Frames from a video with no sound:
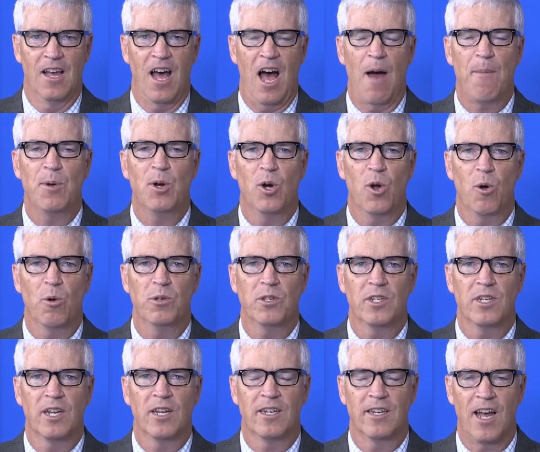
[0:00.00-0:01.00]
I'm your
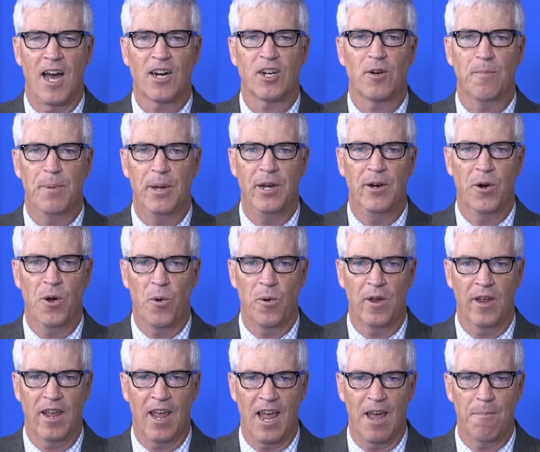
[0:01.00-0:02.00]
host, Dr. Peter
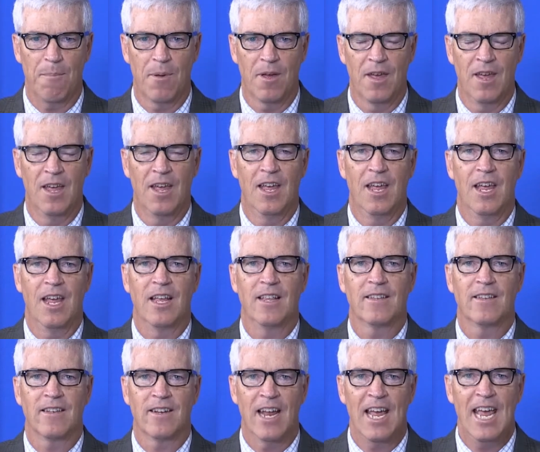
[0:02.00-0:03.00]
Hogenkamp,
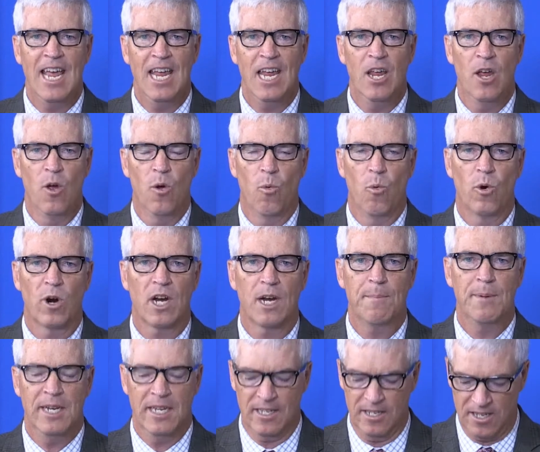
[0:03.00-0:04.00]
and today we're going
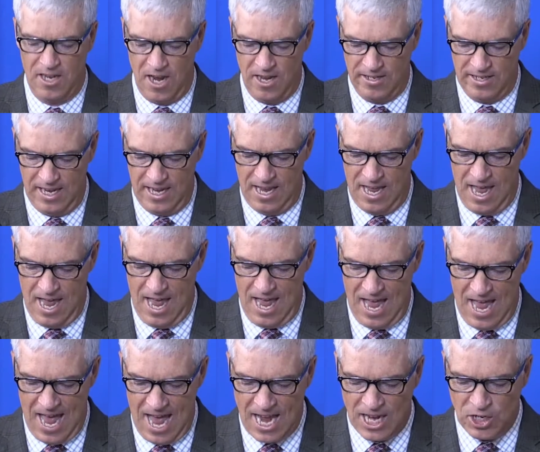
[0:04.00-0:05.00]
to be discussing
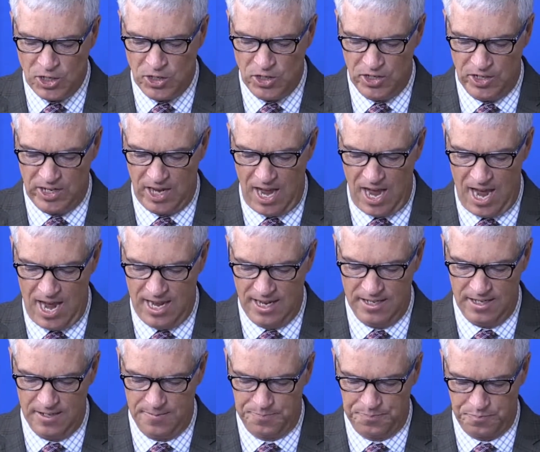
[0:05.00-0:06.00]

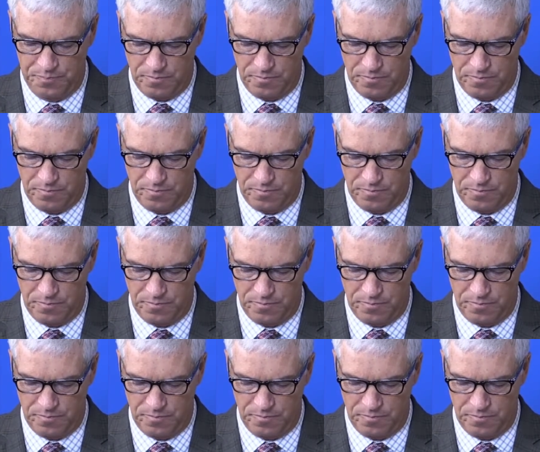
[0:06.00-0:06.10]
exercise